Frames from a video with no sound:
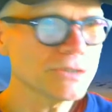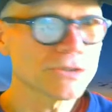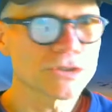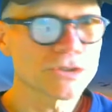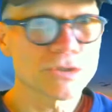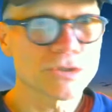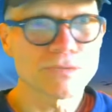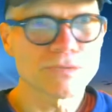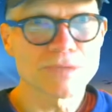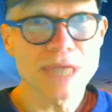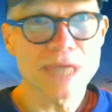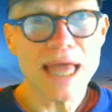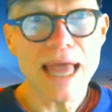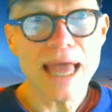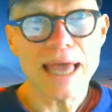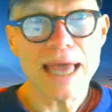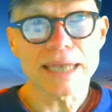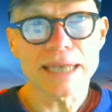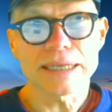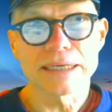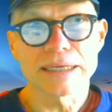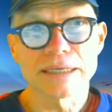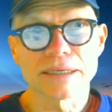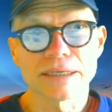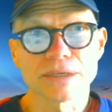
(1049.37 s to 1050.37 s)
that
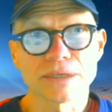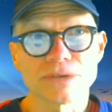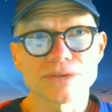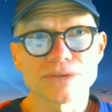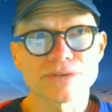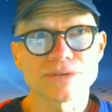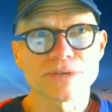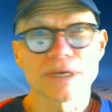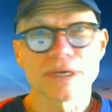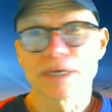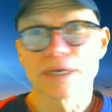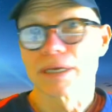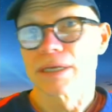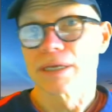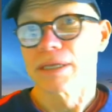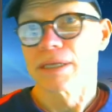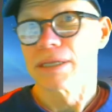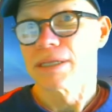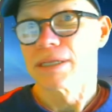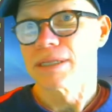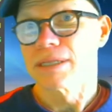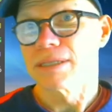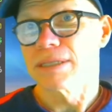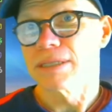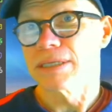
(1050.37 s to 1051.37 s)
is
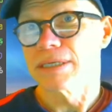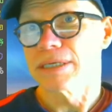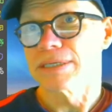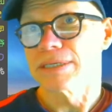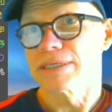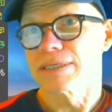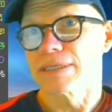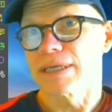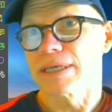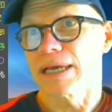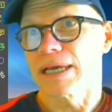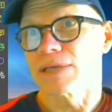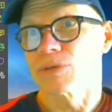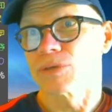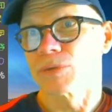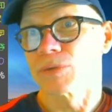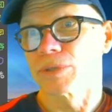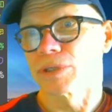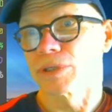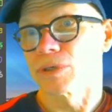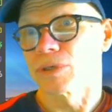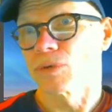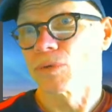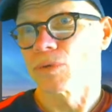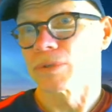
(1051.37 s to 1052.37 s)
the schedule
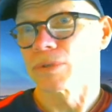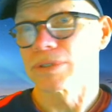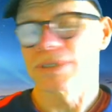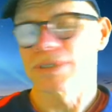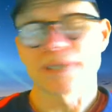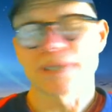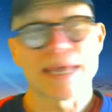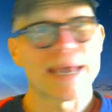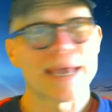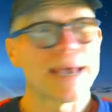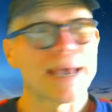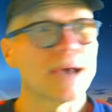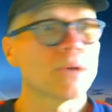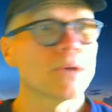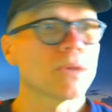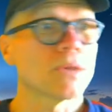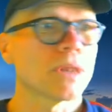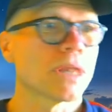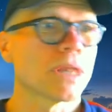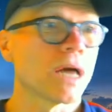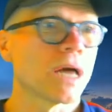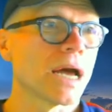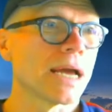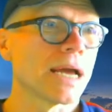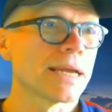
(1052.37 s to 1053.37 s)
and course
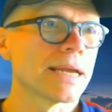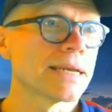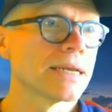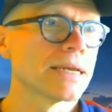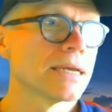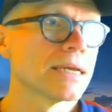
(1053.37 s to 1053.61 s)
outline.